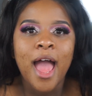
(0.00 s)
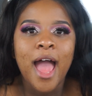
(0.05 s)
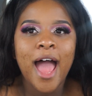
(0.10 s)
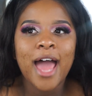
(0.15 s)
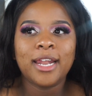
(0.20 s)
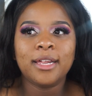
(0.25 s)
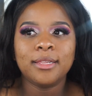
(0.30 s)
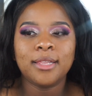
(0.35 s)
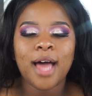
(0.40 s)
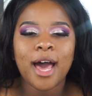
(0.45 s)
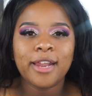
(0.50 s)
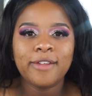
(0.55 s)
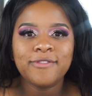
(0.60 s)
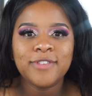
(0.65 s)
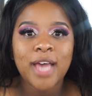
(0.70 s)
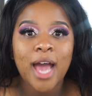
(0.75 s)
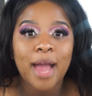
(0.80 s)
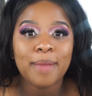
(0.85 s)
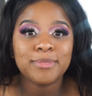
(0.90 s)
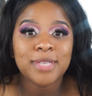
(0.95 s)
And a lot of
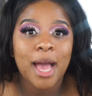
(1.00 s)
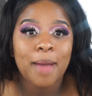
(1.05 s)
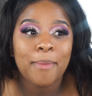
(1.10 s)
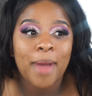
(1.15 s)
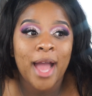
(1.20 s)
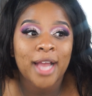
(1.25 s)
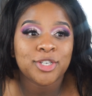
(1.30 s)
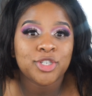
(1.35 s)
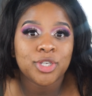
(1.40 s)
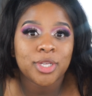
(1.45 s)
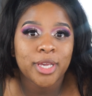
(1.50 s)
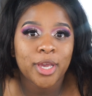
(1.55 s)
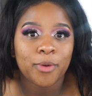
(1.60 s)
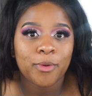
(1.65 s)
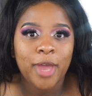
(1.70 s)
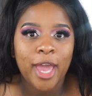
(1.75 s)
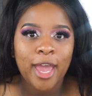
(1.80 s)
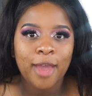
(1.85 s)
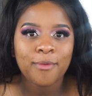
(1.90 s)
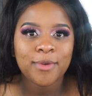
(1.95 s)
times I'm actually
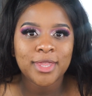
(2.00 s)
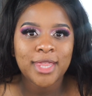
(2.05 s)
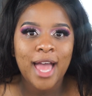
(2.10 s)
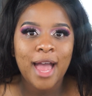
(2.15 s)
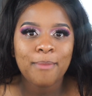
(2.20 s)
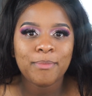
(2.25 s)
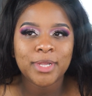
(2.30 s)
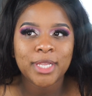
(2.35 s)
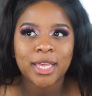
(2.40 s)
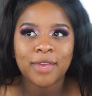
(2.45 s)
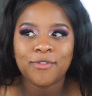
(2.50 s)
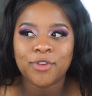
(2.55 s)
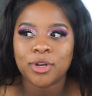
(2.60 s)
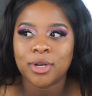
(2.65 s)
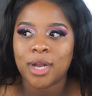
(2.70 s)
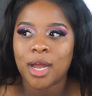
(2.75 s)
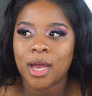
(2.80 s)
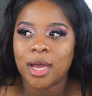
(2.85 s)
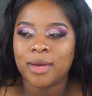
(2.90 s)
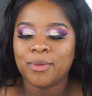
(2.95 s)
okay with that, believe it
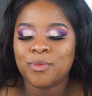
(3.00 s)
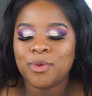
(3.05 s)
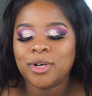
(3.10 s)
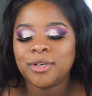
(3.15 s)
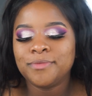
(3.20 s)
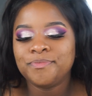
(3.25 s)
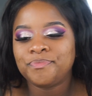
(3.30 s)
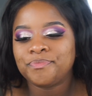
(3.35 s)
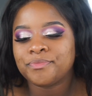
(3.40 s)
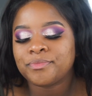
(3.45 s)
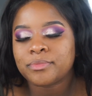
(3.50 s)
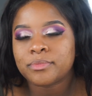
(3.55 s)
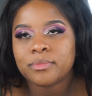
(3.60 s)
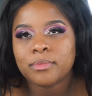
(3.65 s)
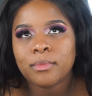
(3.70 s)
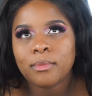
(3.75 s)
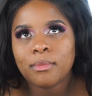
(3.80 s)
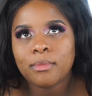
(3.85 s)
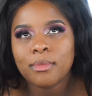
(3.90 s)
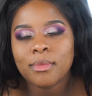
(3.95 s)
or not. Well,
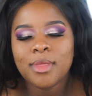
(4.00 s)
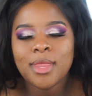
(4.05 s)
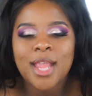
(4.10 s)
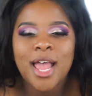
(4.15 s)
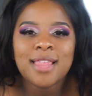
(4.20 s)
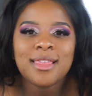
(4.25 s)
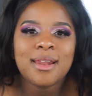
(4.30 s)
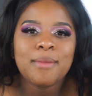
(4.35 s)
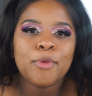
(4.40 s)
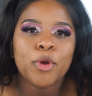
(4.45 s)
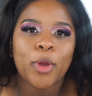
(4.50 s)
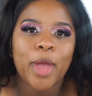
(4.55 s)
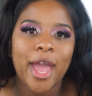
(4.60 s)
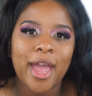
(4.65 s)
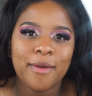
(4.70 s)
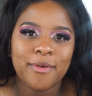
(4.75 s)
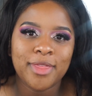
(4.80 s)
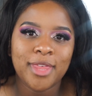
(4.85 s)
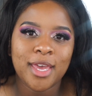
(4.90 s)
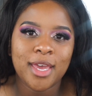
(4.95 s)
not that I'm
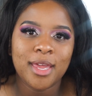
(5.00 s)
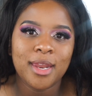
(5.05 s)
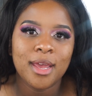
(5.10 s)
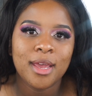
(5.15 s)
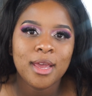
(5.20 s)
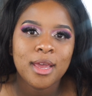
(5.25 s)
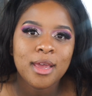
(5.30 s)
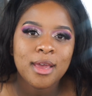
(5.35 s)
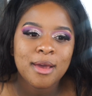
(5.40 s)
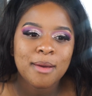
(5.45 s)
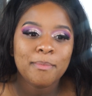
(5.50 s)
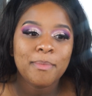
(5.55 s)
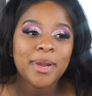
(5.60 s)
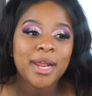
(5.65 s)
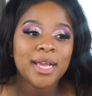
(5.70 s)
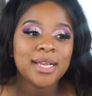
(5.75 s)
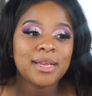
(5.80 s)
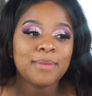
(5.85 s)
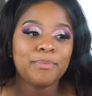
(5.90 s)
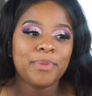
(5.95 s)
okay with it,
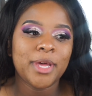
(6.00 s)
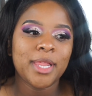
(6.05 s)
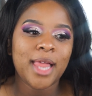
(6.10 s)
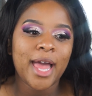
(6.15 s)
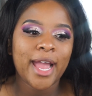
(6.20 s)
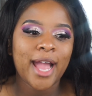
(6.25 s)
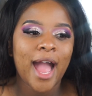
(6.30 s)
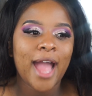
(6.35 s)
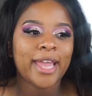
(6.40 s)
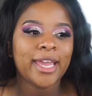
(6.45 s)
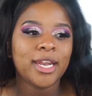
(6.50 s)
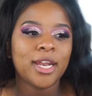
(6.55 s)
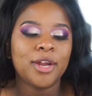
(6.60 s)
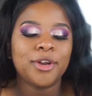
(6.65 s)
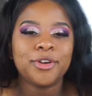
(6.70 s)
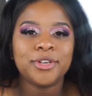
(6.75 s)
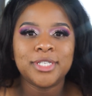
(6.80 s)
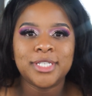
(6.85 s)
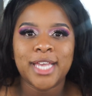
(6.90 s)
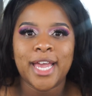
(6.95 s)
but like I can
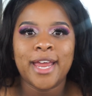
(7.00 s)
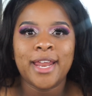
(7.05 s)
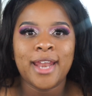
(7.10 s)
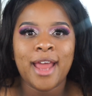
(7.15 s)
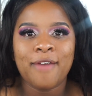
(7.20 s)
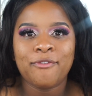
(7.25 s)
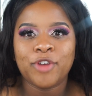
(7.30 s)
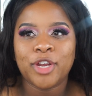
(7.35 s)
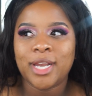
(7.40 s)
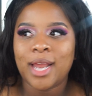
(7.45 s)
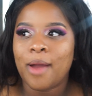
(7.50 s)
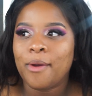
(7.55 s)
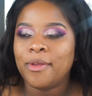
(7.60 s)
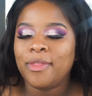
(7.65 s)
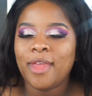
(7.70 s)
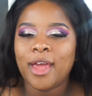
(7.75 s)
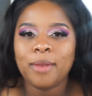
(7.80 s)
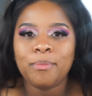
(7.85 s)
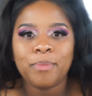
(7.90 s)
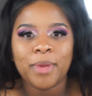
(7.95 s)
understand every now
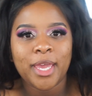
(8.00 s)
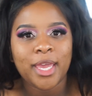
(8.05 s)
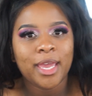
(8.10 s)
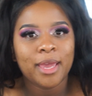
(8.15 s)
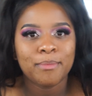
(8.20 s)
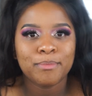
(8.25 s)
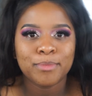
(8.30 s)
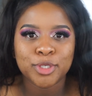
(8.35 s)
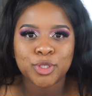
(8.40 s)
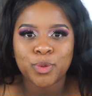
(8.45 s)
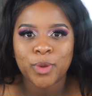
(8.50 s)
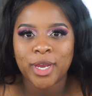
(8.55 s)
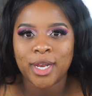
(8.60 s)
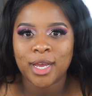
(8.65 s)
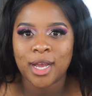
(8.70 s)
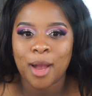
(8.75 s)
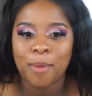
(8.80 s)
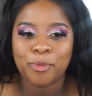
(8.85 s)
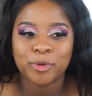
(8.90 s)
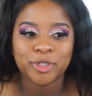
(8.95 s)
and then being in between
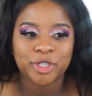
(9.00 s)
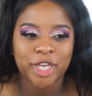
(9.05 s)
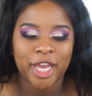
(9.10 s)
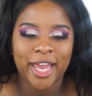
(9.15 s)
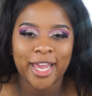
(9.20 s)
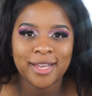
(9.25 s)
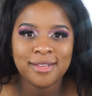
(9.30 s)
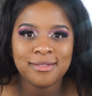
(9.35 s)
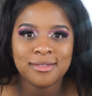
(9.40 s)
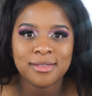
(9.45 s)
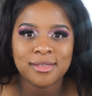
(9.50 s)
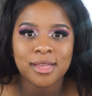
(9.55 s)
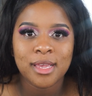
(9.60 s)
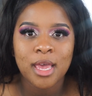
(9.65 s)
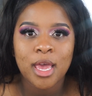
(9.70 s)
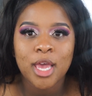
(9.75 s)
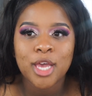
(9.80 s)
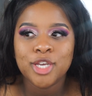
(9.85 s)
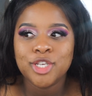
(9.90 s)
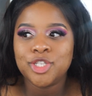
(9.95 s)
a couple shades.
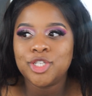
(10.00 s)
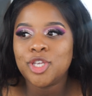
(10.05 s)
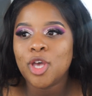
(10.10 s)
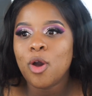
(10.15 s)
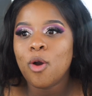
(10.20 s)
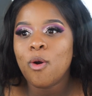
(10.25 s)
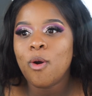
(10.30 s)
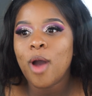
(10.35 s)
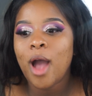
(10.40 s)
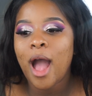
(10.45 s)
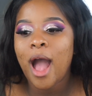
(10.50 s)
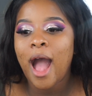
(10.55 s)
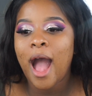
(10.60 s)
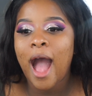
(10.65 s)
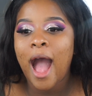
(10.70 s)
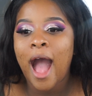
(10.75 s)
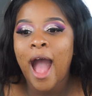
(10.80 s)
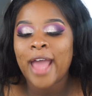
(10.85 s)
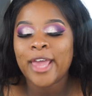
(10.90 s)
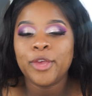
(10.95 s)
So
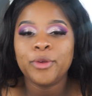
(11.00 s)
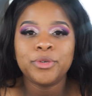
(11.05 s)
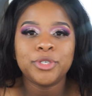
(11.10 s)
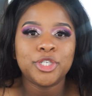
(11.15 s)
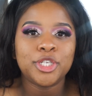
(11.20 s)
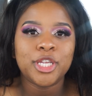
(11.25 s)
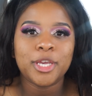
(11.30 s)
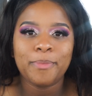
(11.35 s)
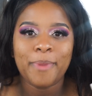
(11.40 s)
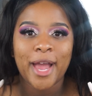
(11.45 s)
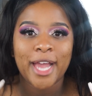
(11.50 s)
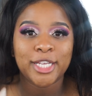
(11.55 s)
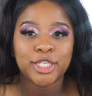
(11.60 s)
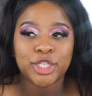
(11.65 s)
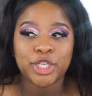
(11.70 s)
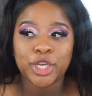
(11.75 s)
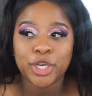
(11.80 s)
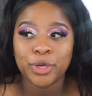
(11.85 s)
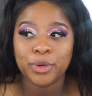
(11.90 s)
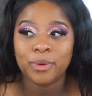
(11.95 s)
I usually buy
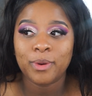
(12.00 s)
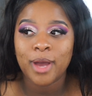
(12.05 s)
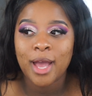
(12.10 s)
2.